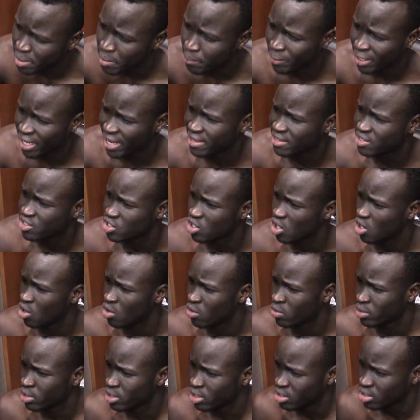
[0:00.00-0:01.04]
mean, playing
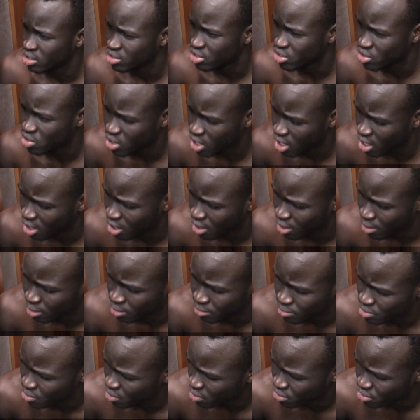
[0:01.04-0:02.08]
zone, just uh,
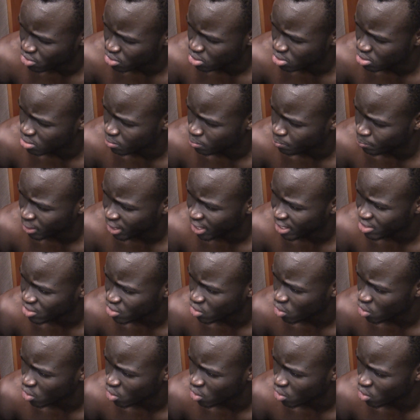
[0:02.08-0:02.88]
you know, just playing